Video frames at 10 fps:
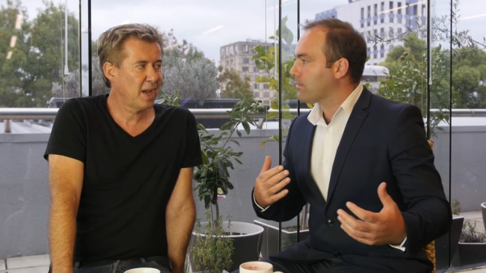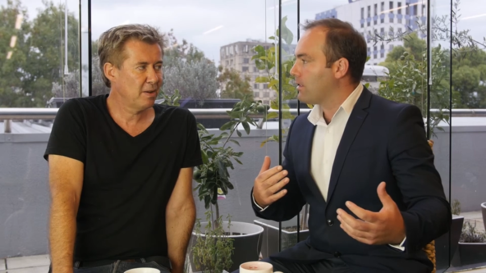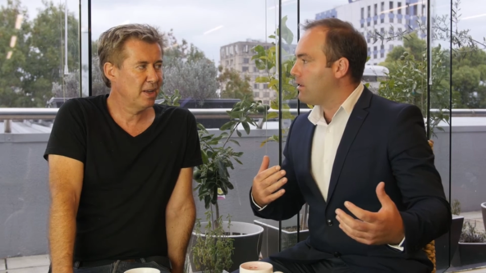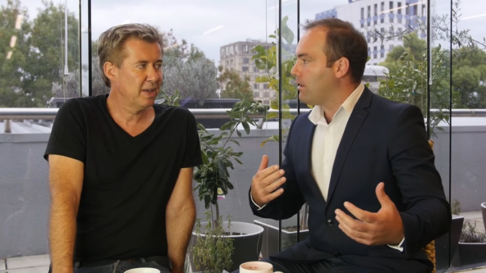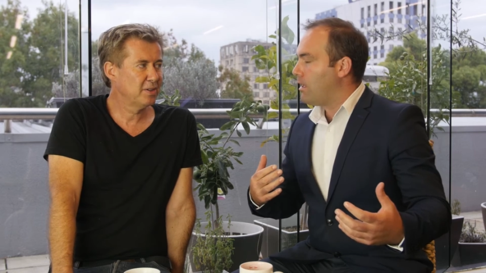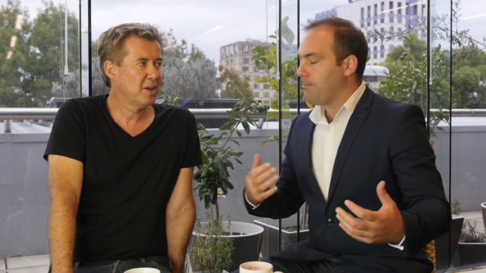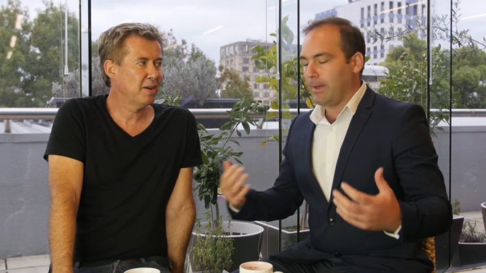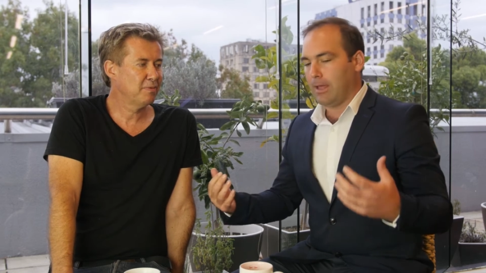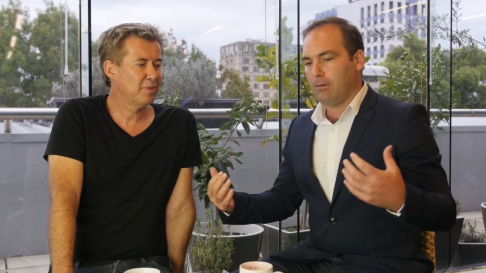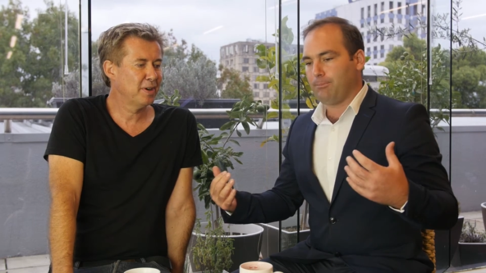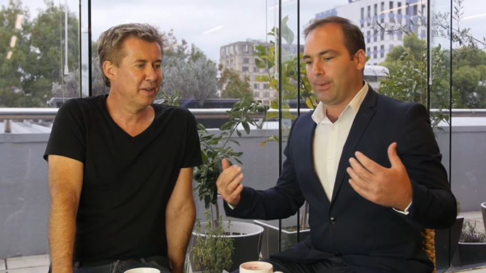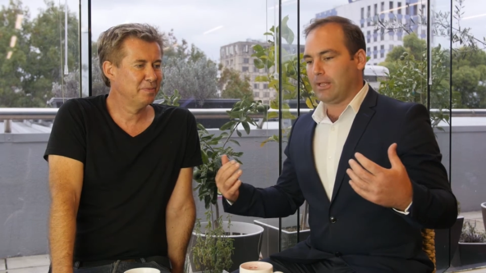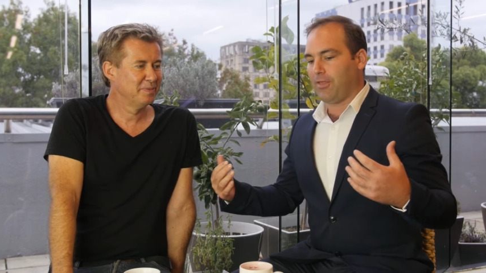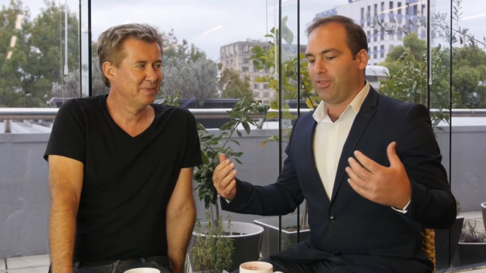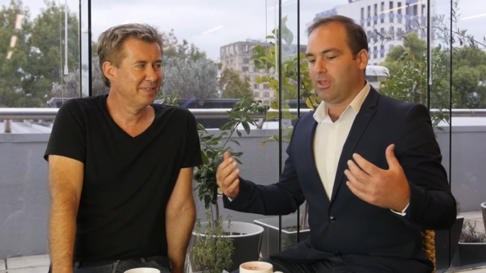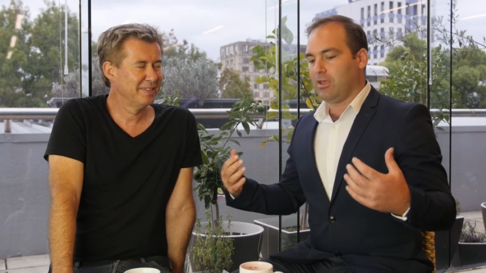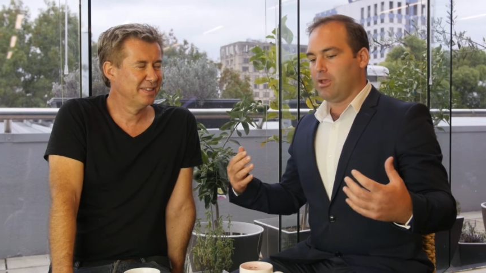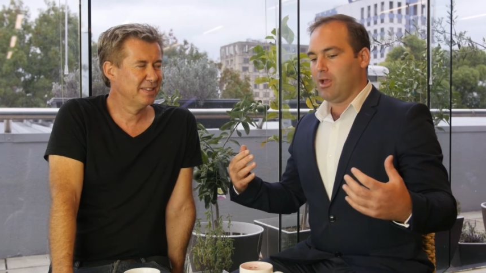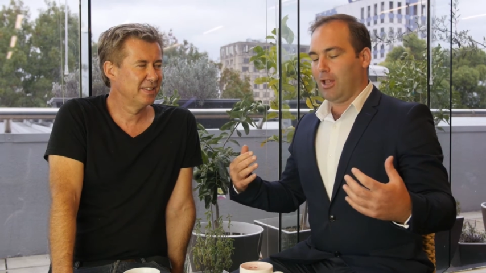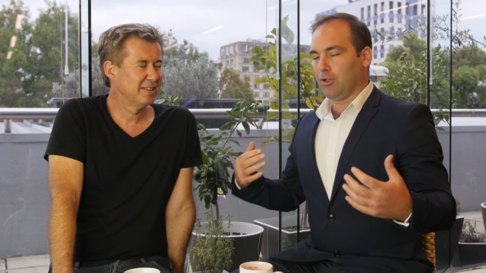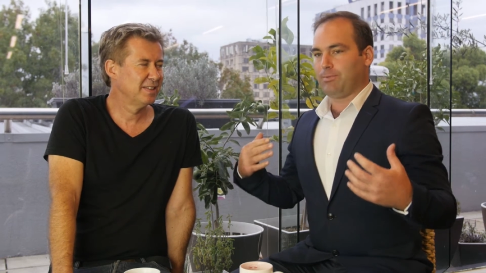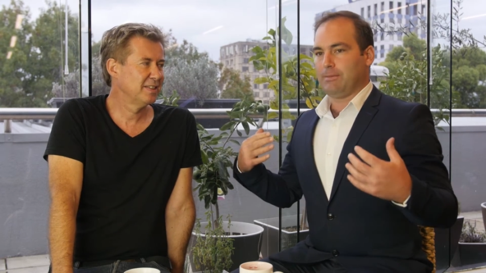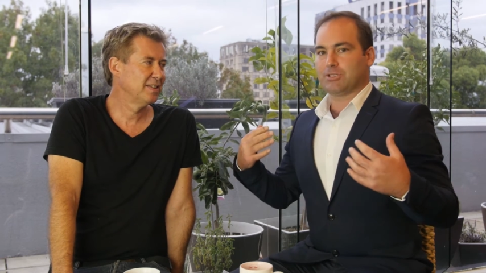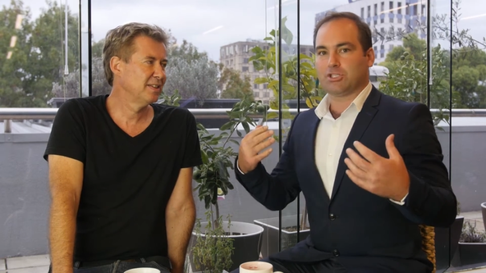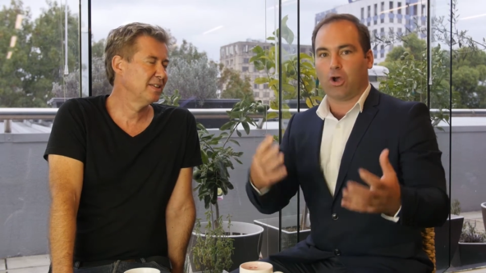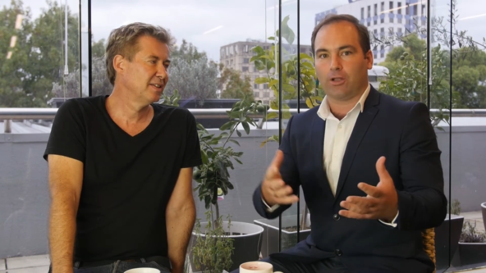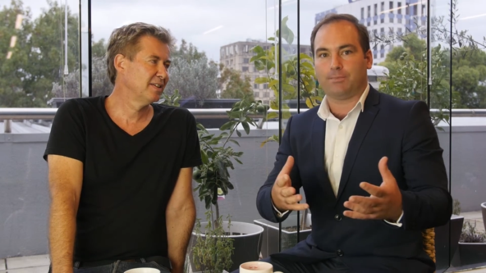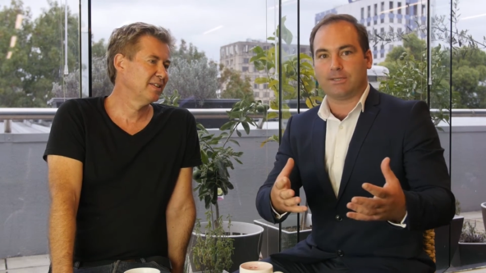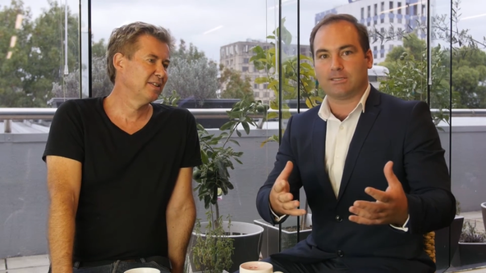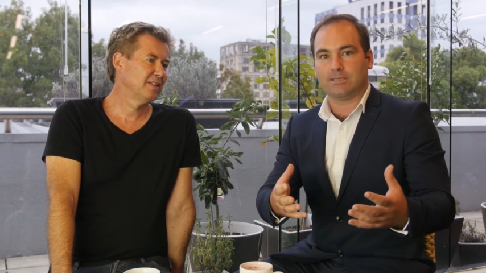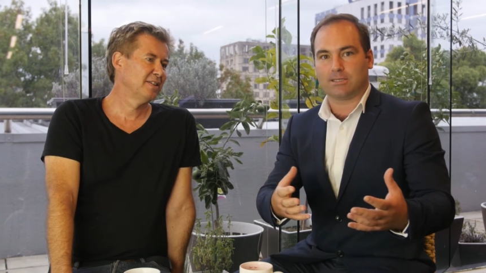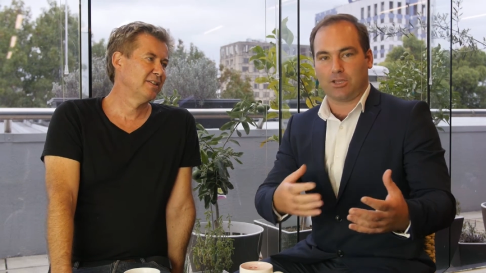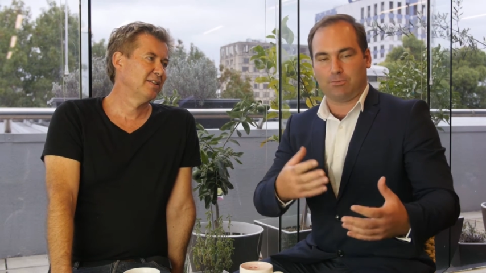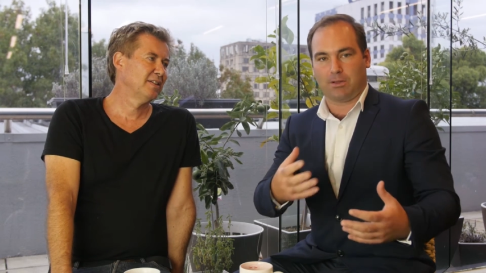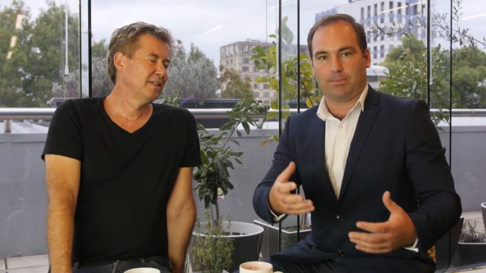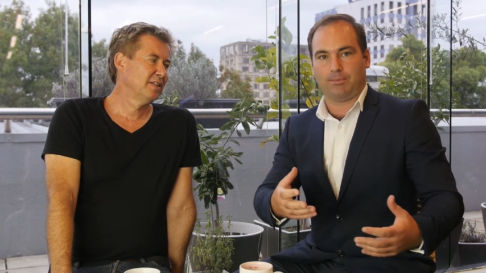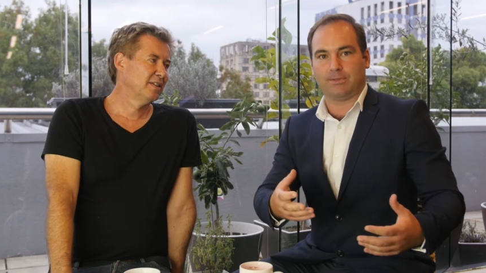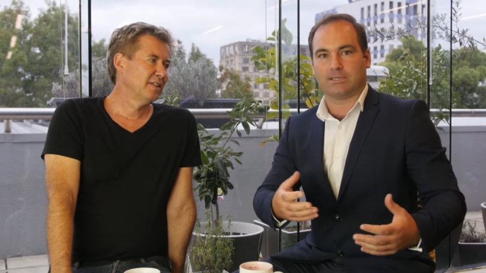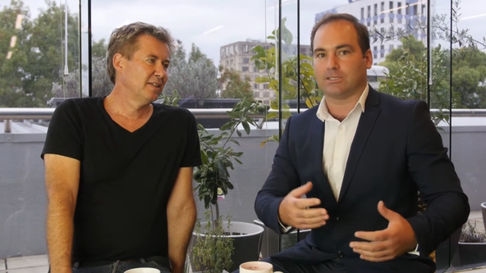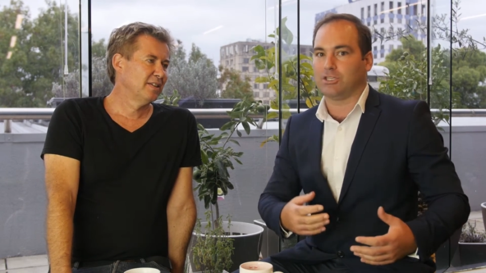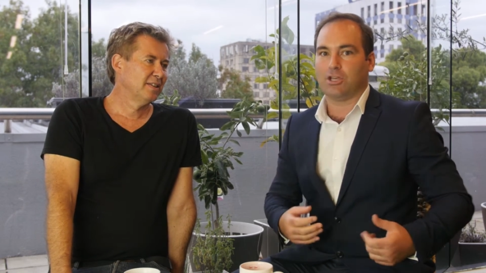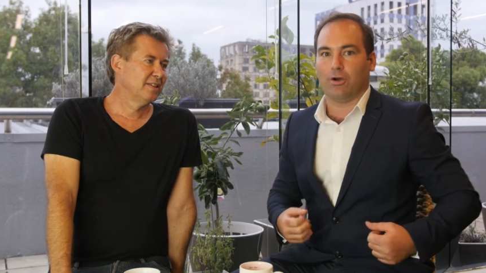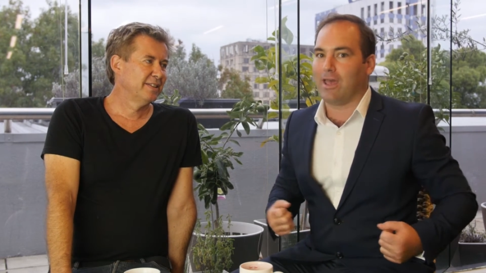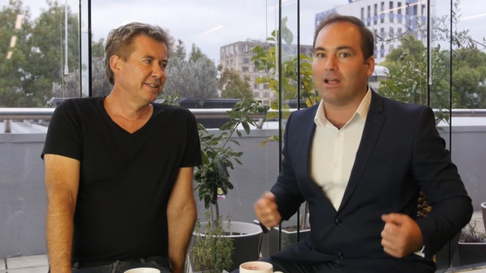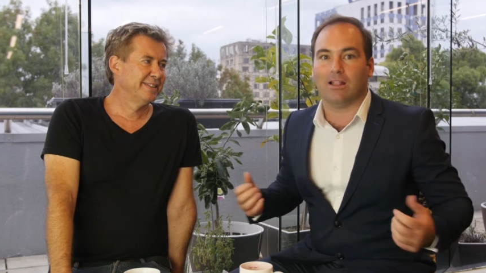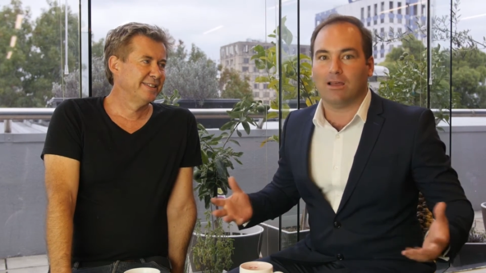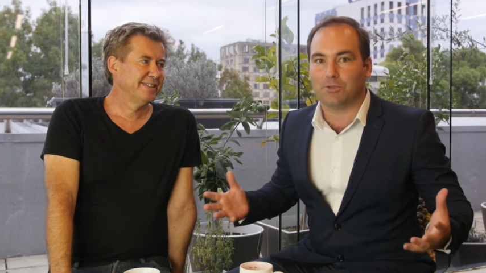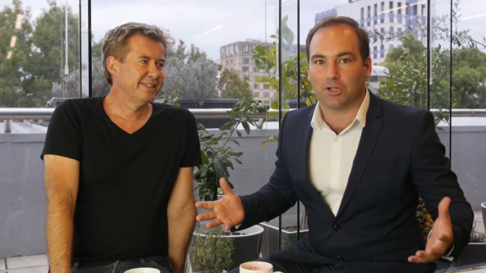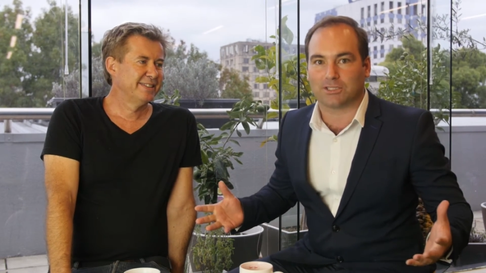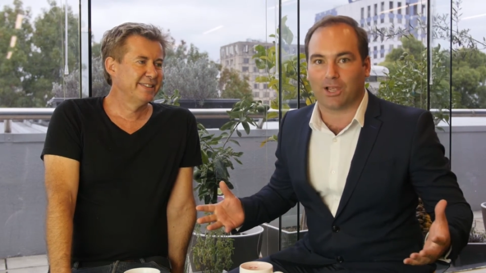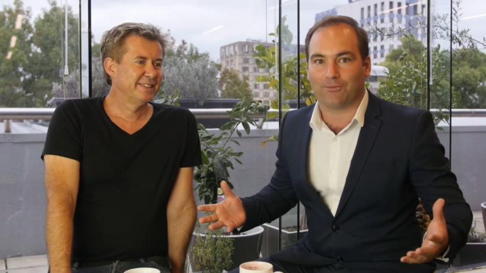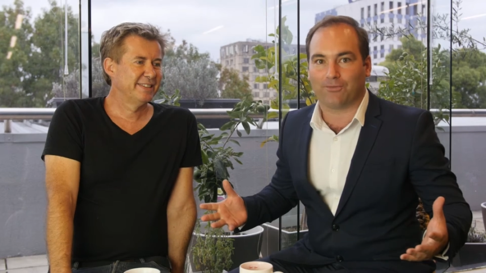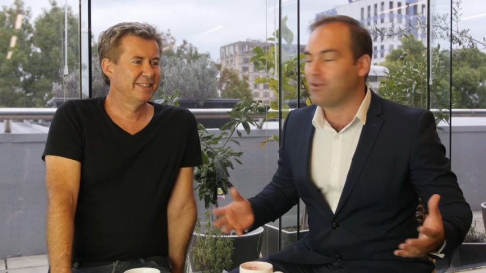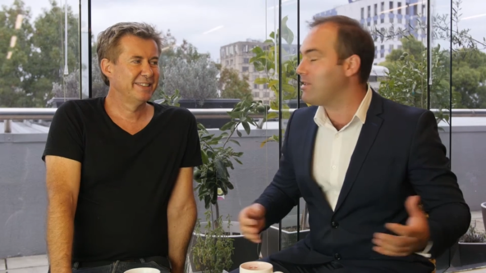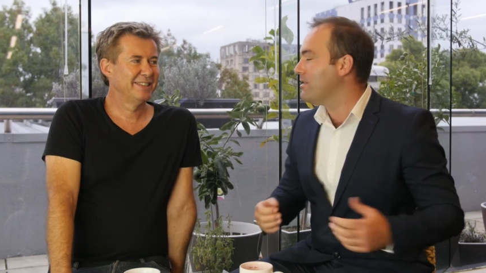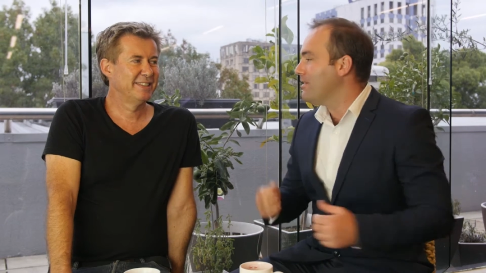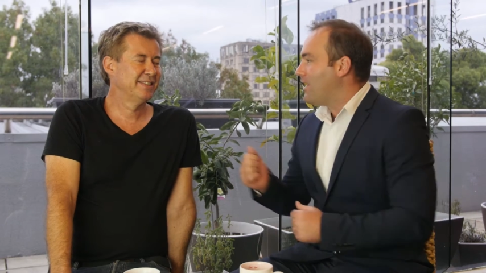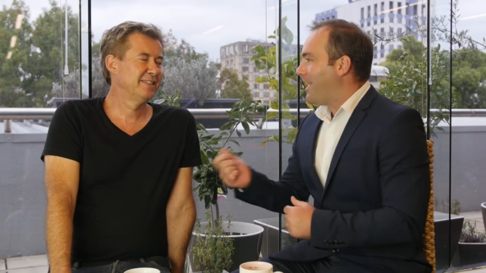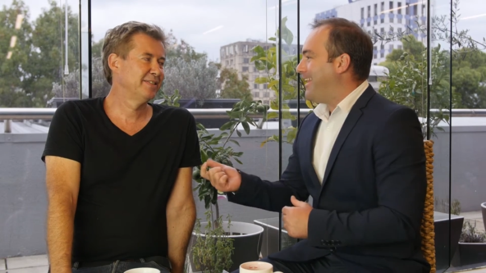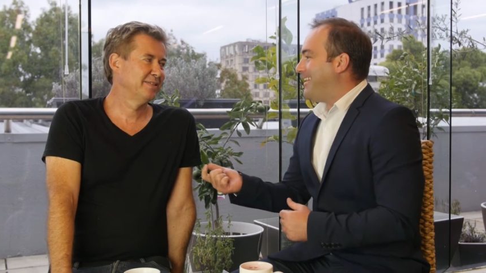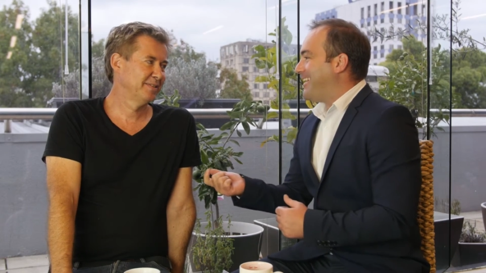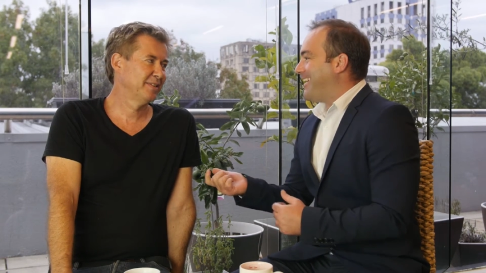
Speaker 1: Totally, time but, free. But I think a lot of people start a business, and you might be business, you go, hell, I'm not time free. Yeah.